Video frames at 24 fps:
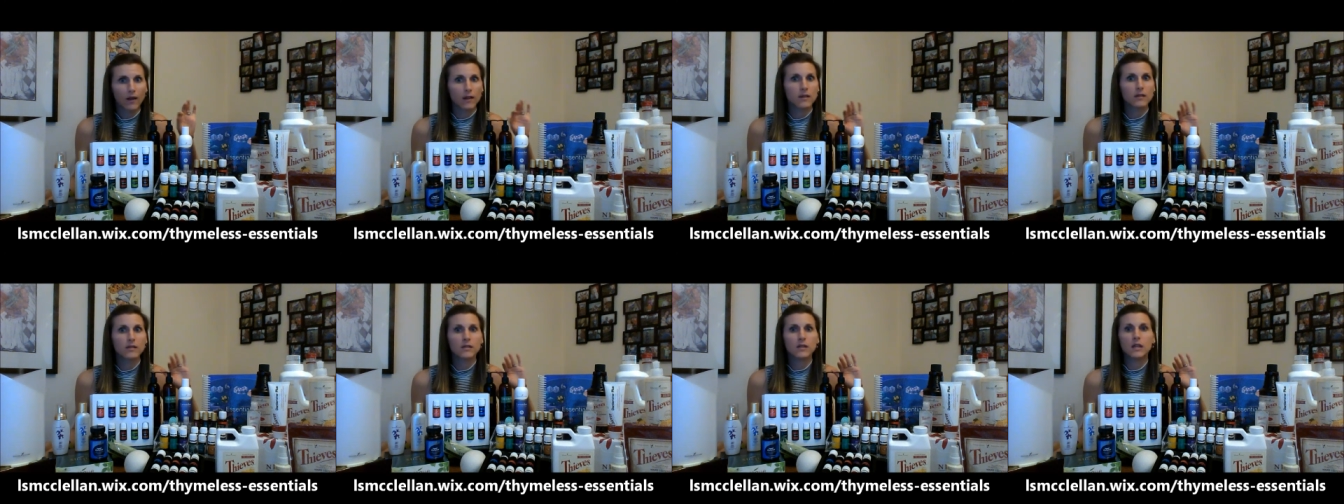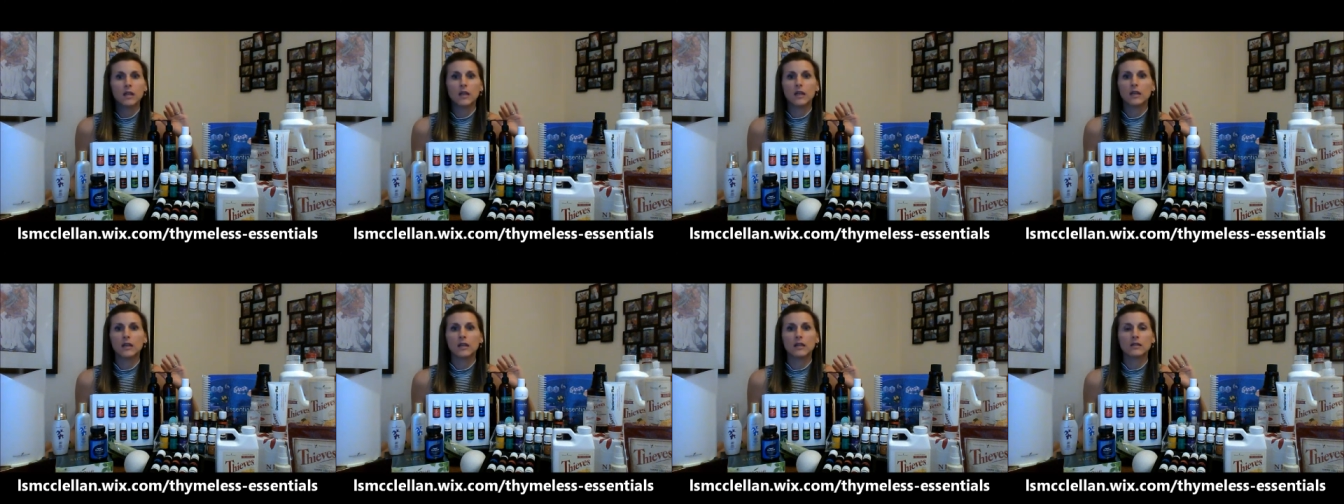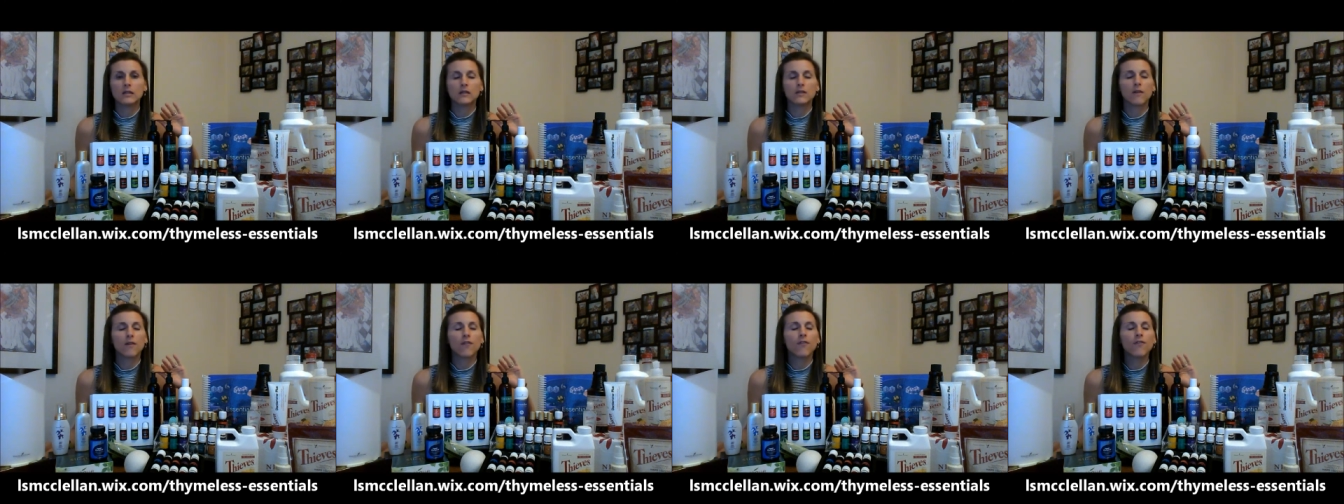because it
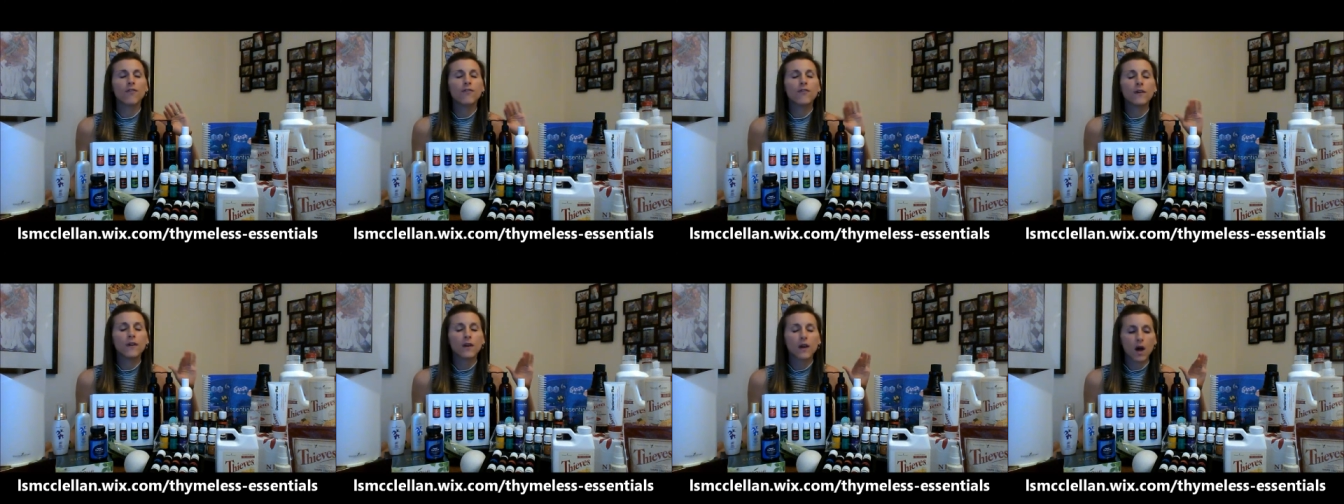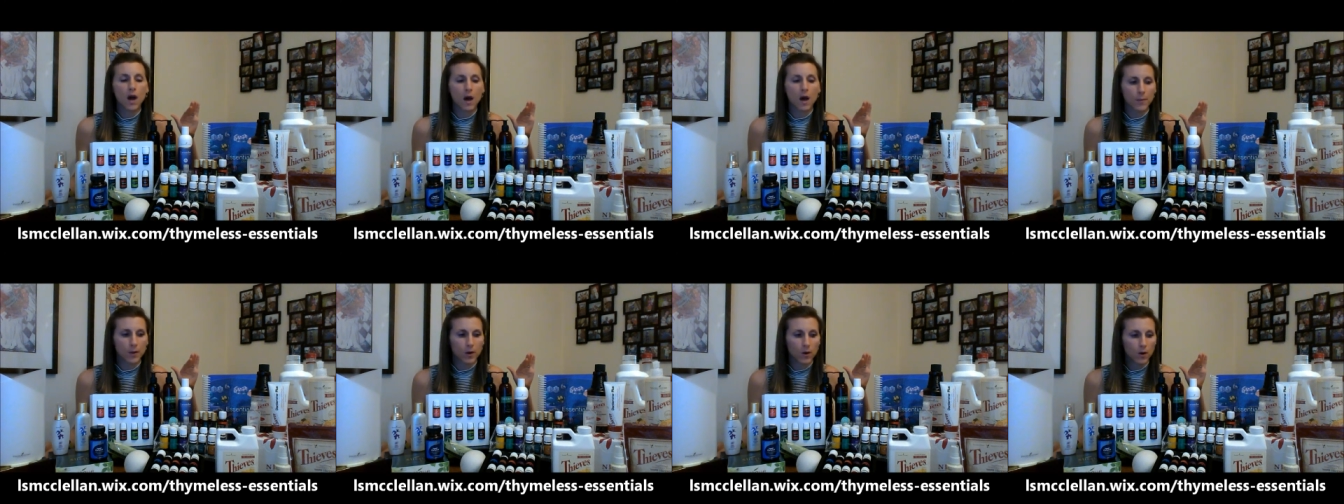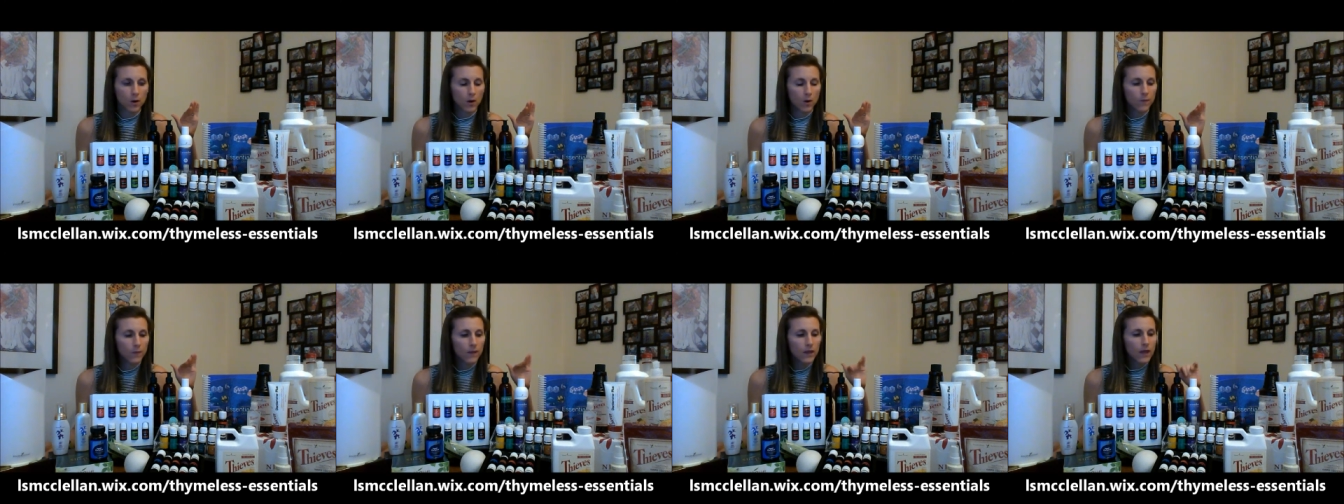is
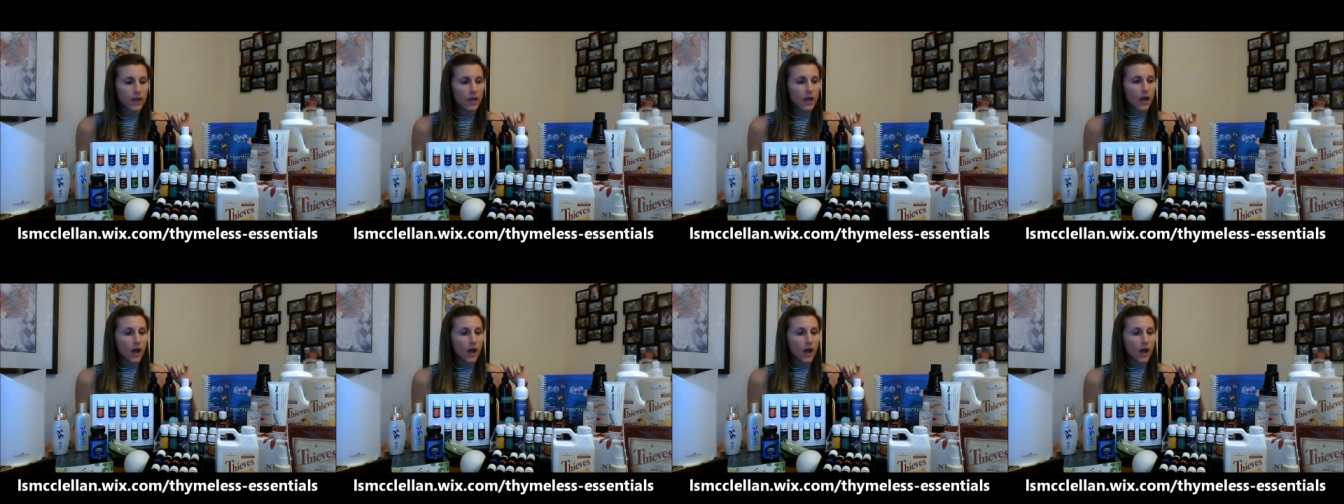phenomenal.